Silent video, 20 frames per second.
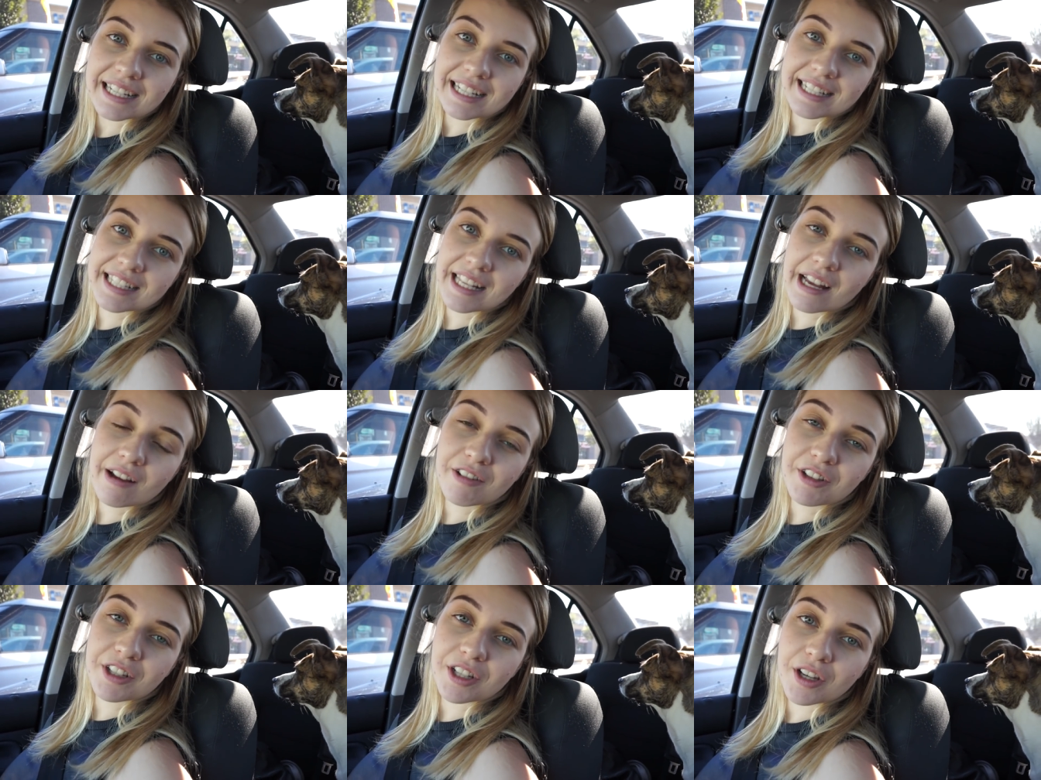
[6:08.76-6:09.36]
That's
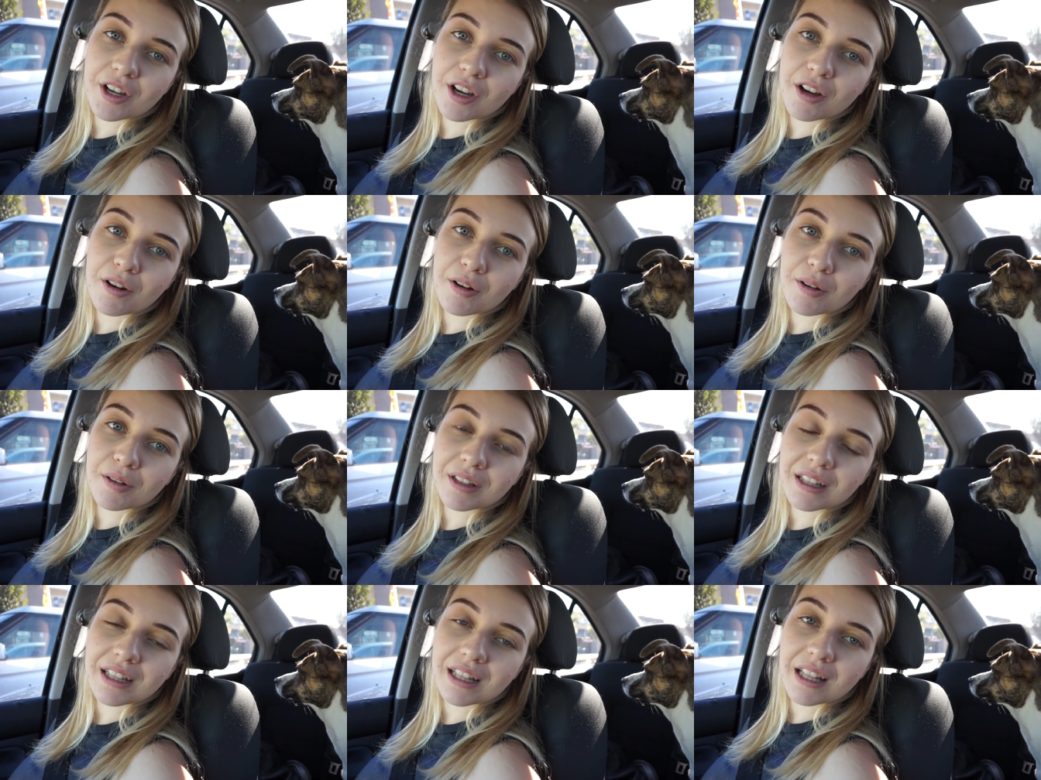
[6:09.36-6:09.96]
how you
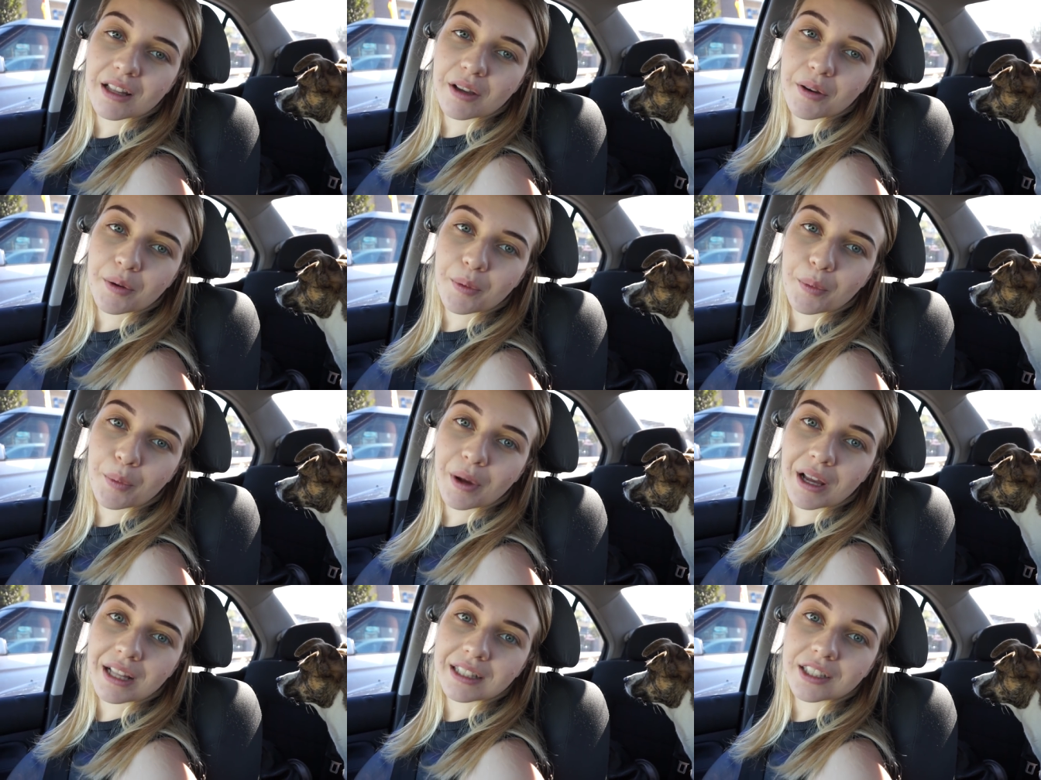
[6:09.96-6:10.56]
know
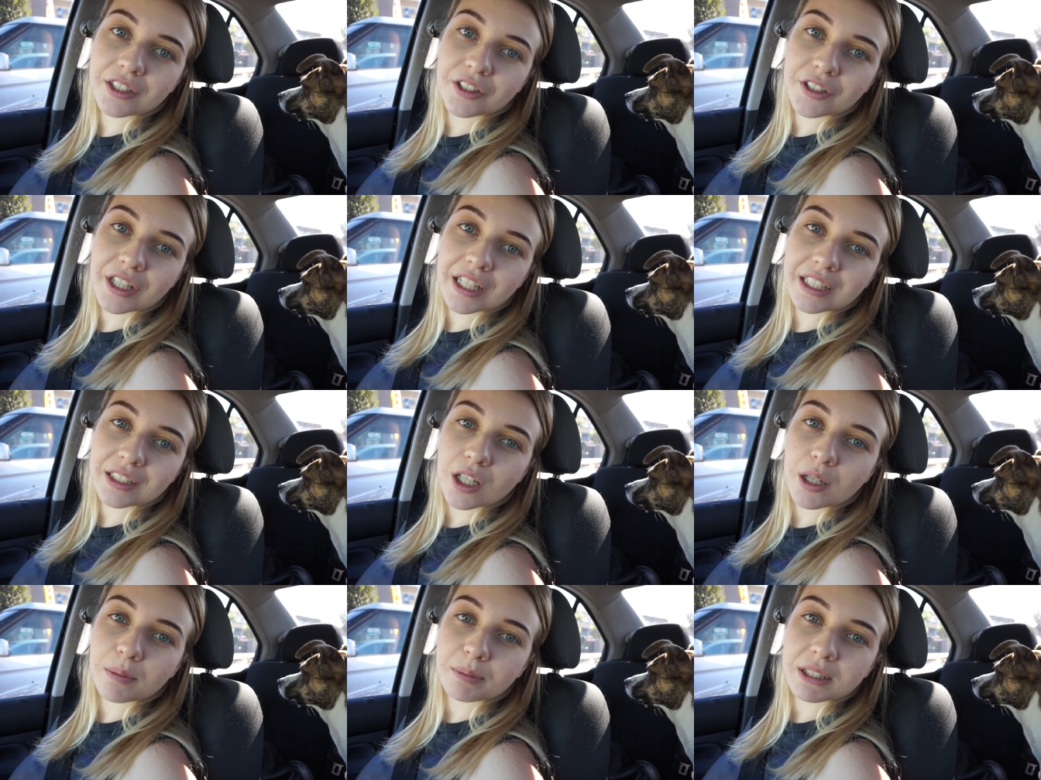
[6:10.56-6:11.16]
when your
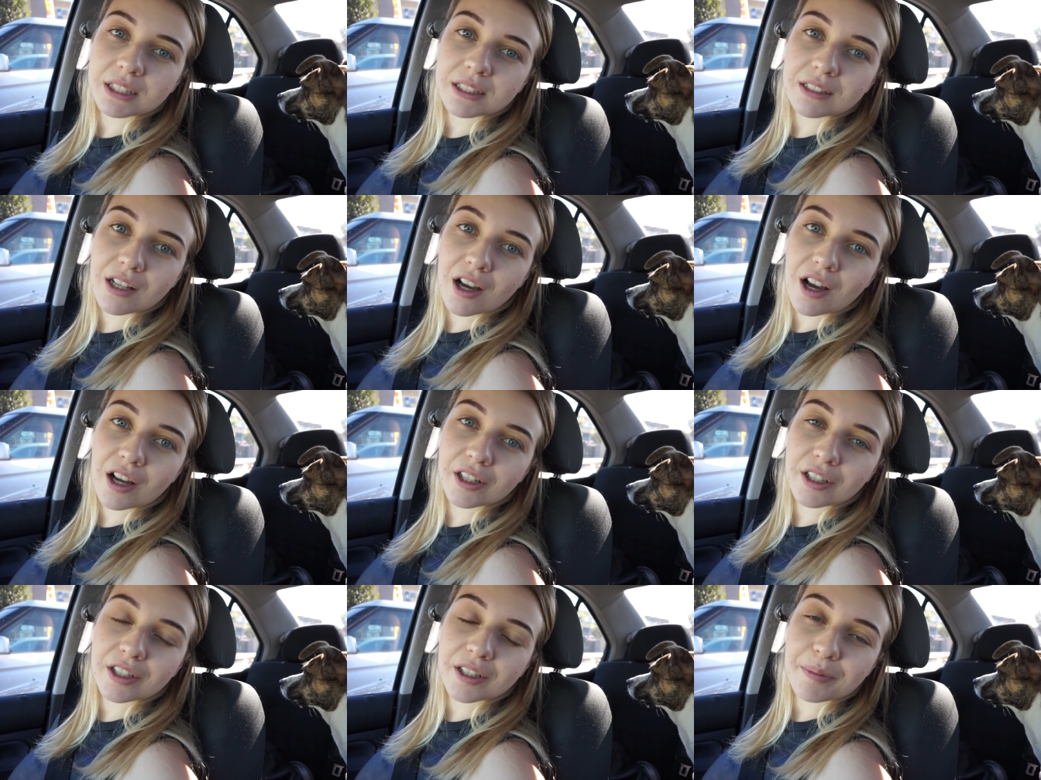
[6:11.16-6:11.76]
adopted
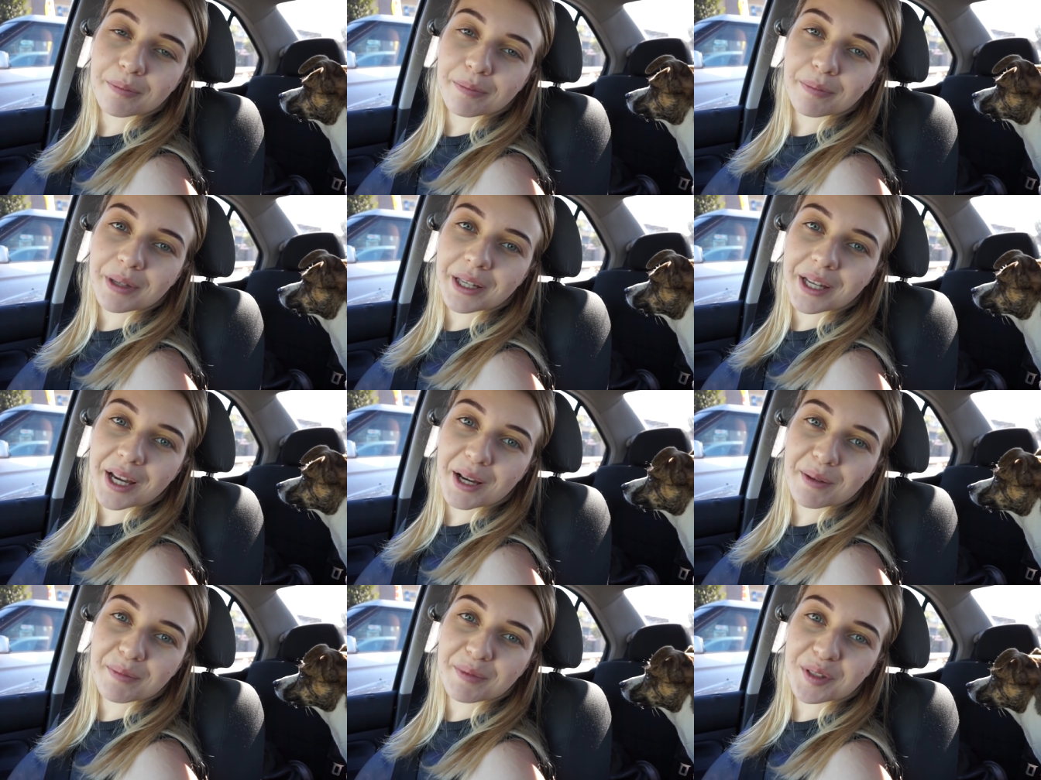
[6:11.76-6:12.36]
dog
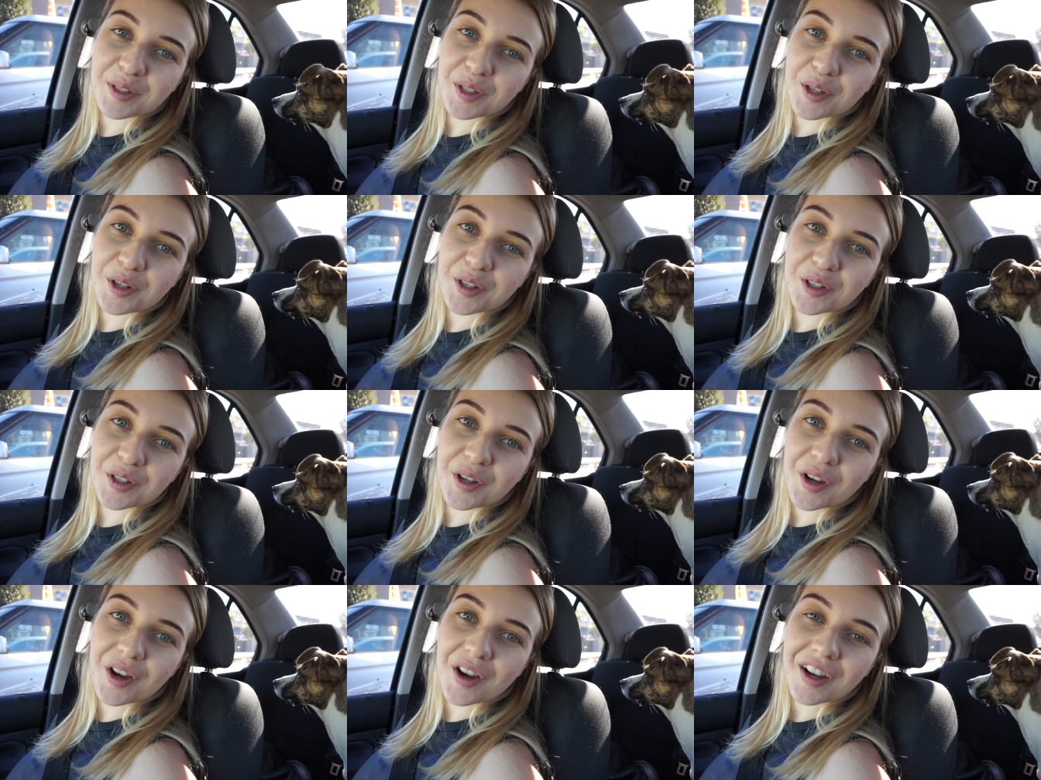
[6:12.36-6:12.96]
becomes your
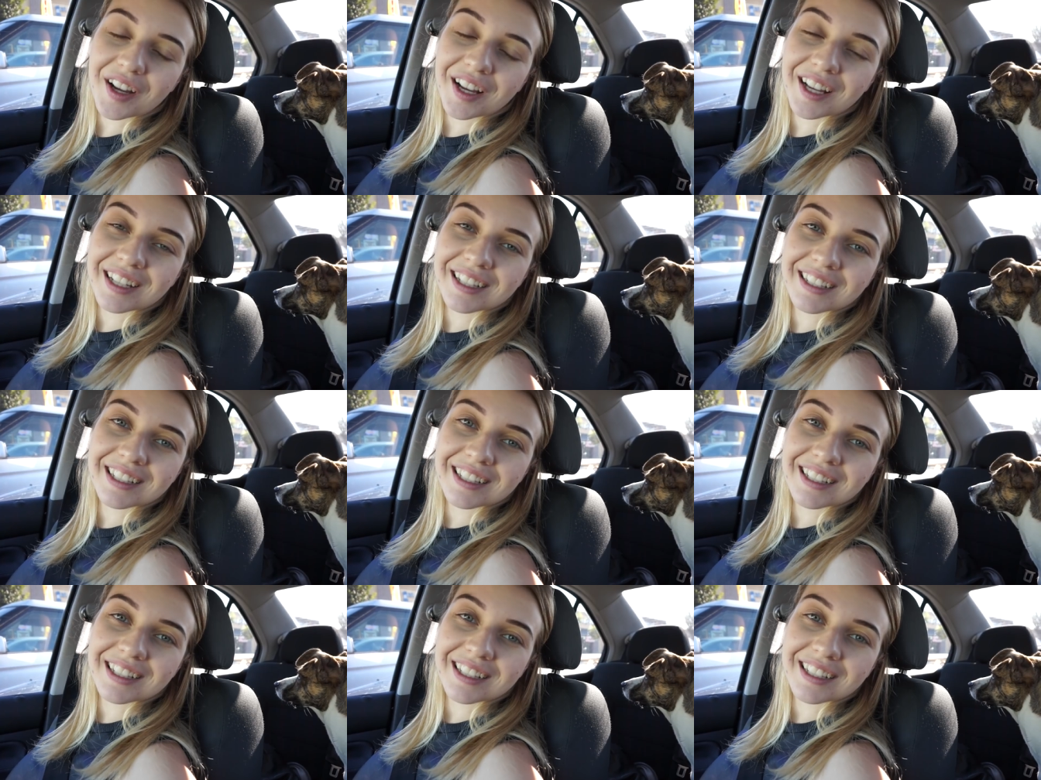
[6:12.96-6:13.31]
dog